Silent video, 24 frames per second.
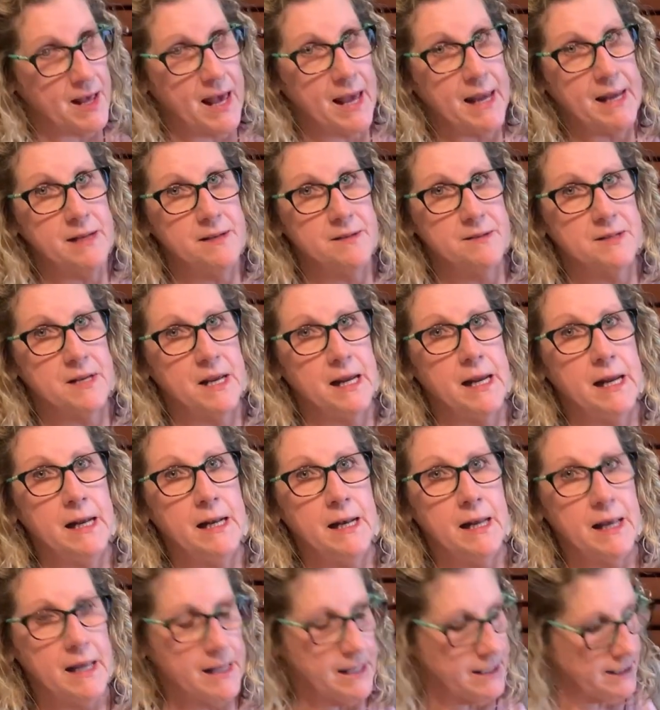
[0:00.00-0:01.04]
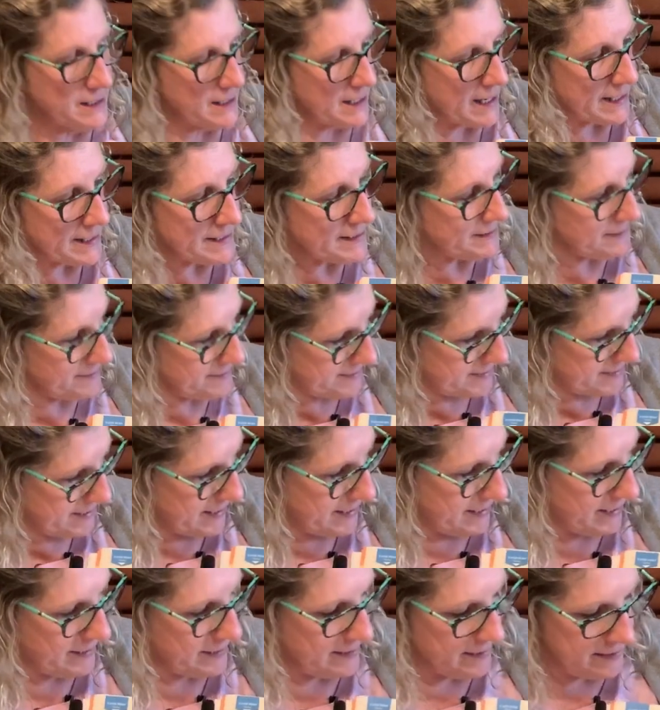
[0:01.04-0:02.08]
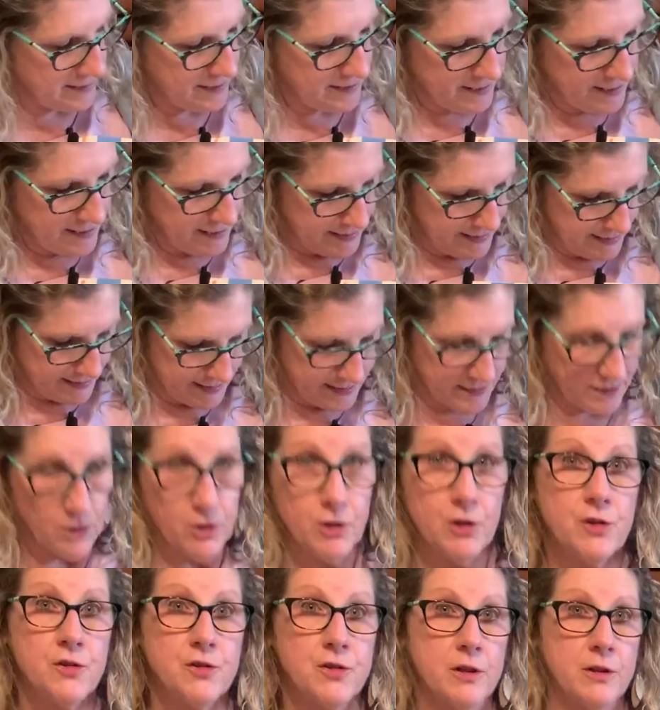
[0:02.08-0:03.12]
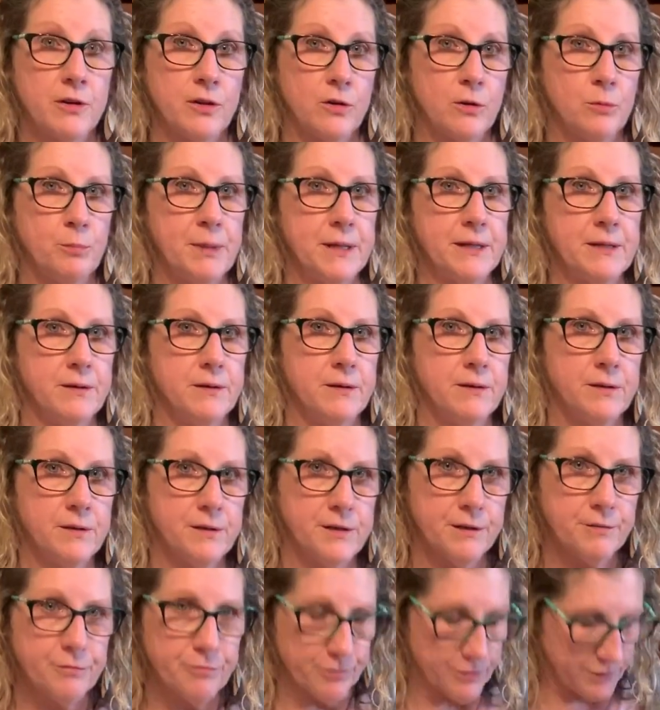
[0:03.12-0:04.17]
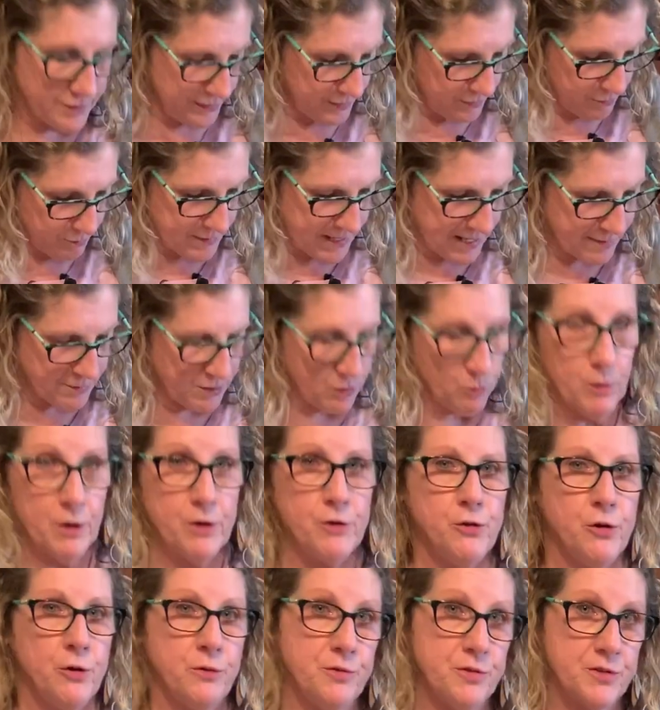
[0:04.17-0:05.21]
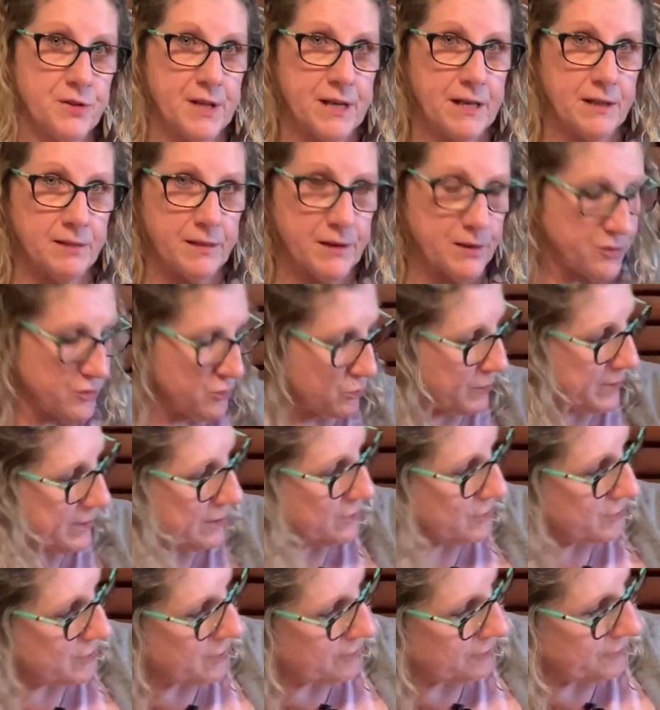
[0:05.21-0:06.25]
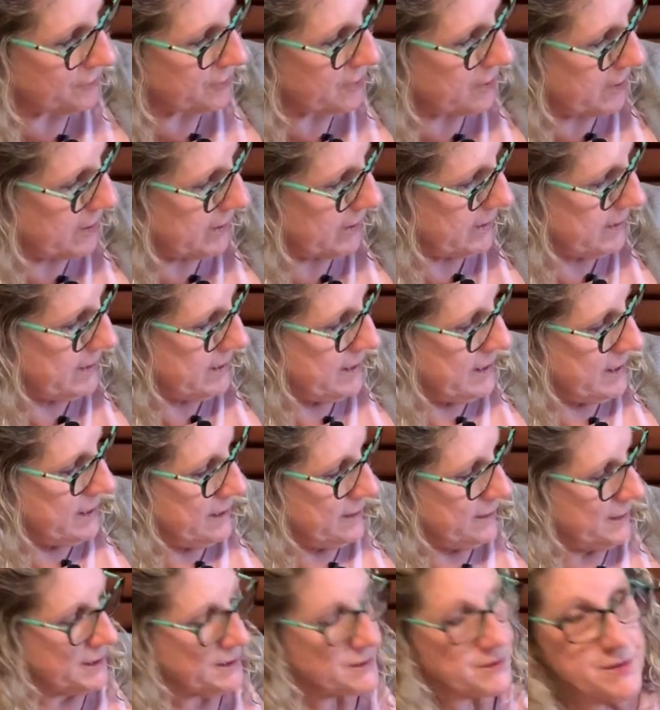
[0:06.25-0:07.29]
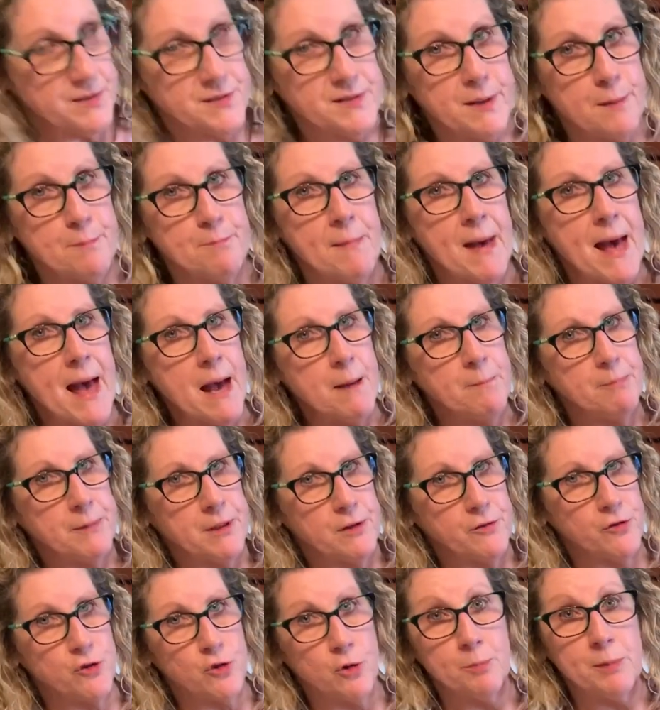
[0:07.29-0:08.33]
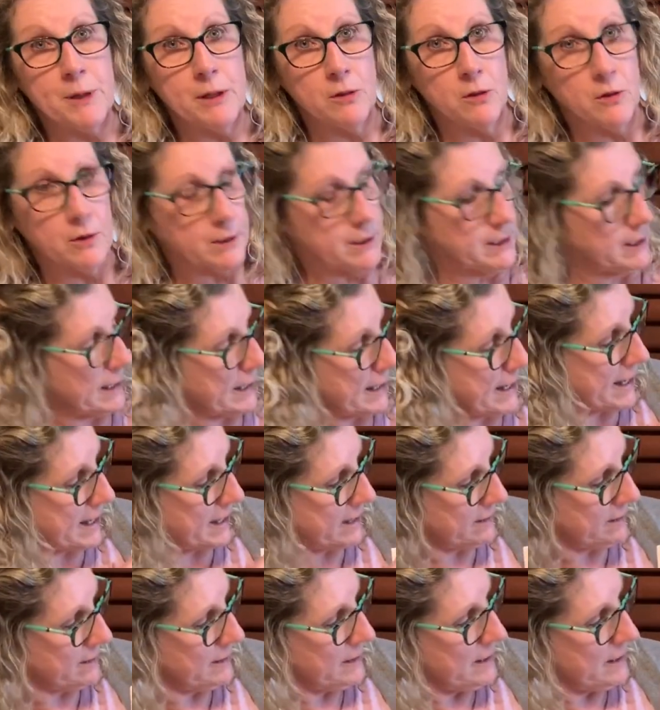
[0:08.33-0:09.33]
18 and 19, and it looks a little bit different than maybe what you've seen this week so far. This is a map that you'll be looking at,